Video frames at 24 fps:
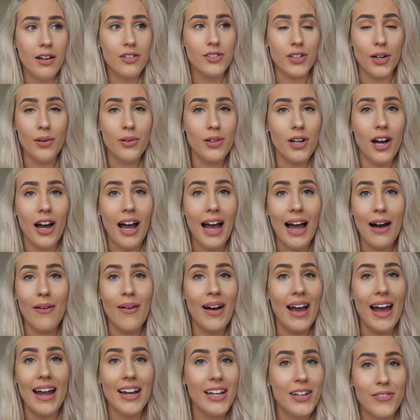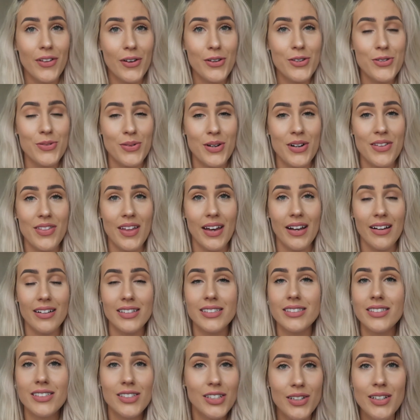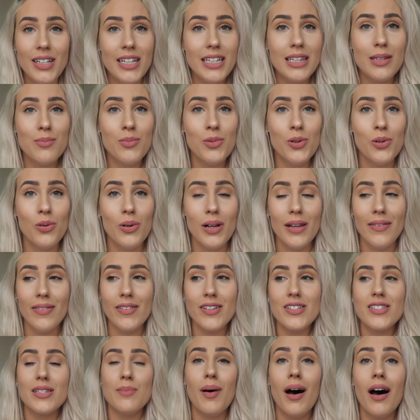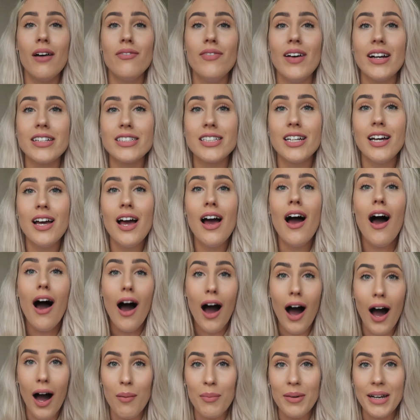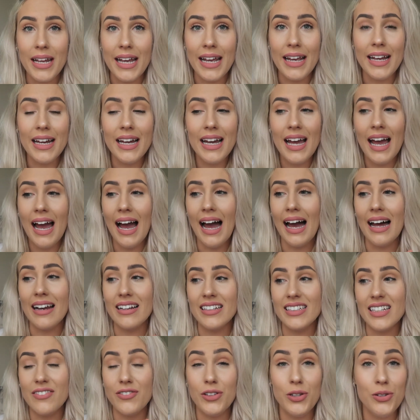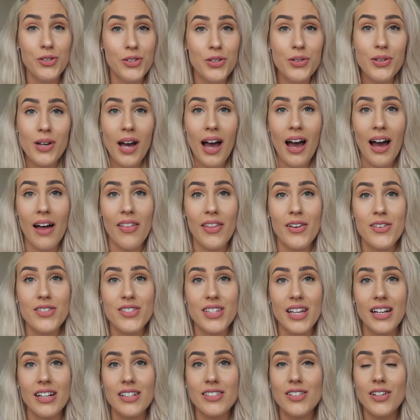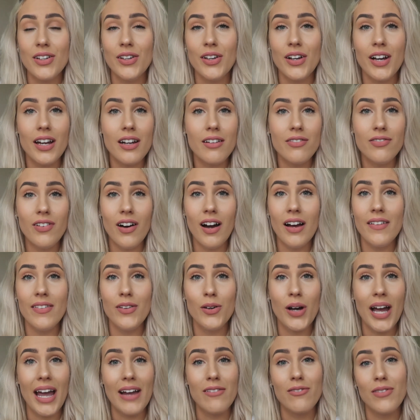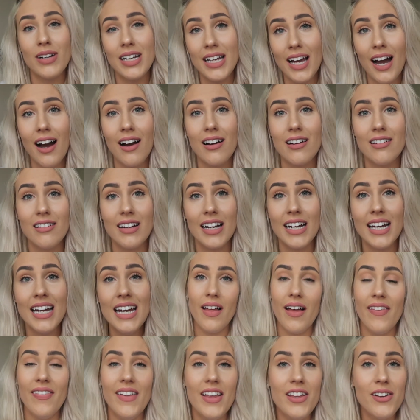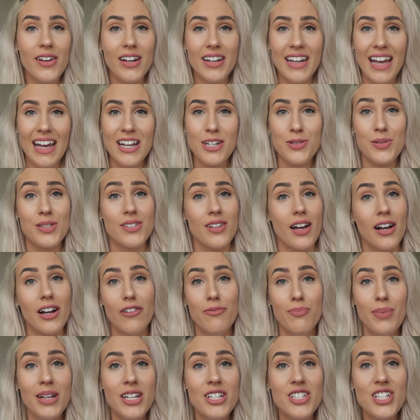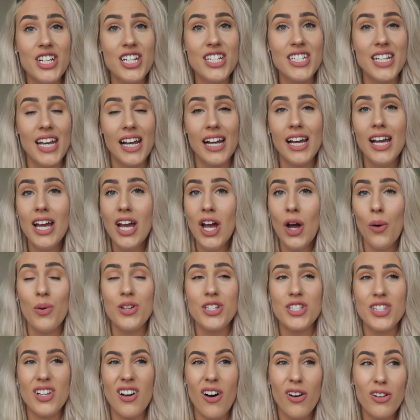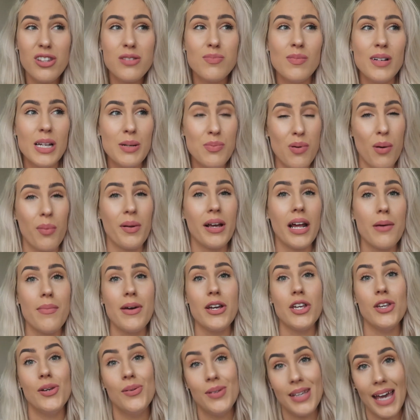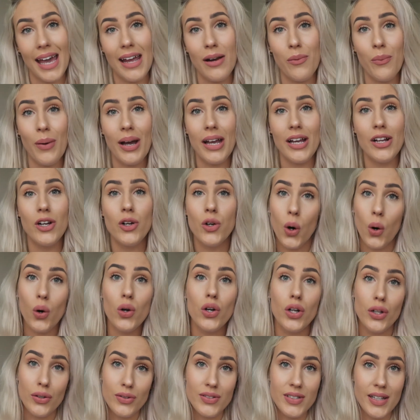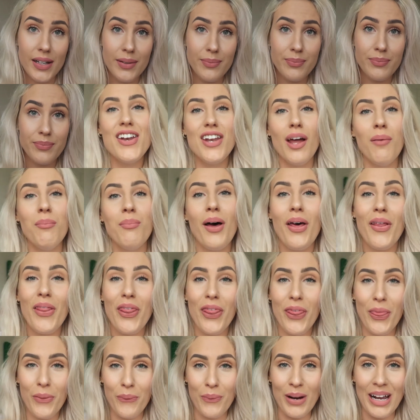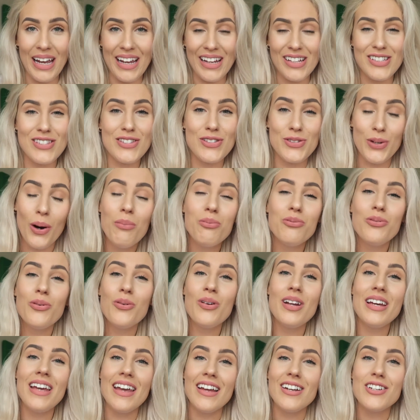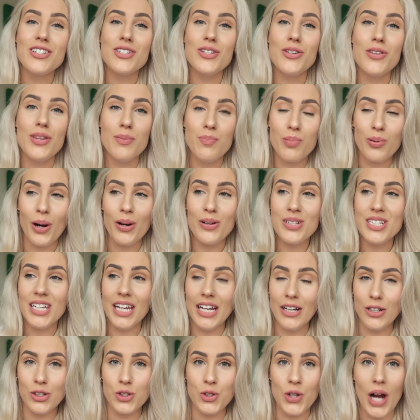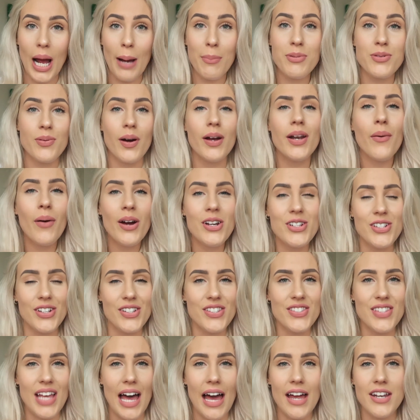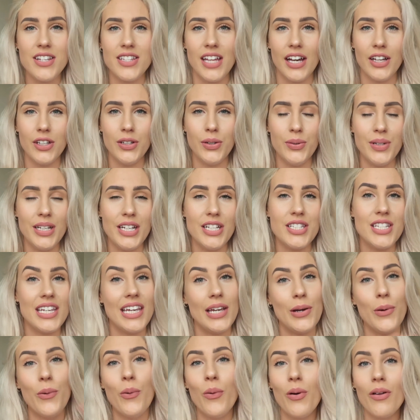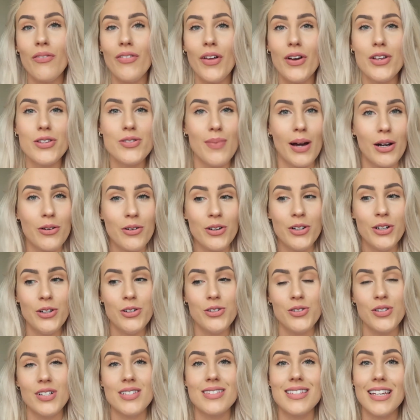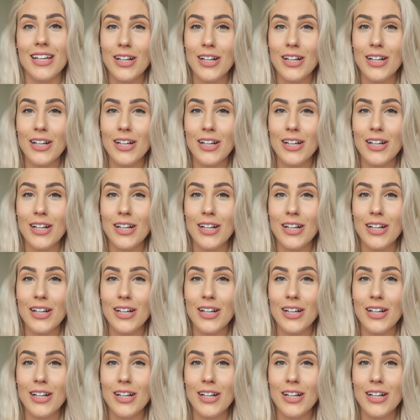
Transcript: Don't cut out any of those 3 things. You need them all in just the perfect harmony. And if you do cut out those things, you're gonna find that you're getting really hungry. And then you're gonna get into a cycle of binge eating, which is ultimately probably gonna make you gain weight, not lose it. Number 3, stop falling into the protein trap. So I know I just said that you need to eat all of those macronutrients,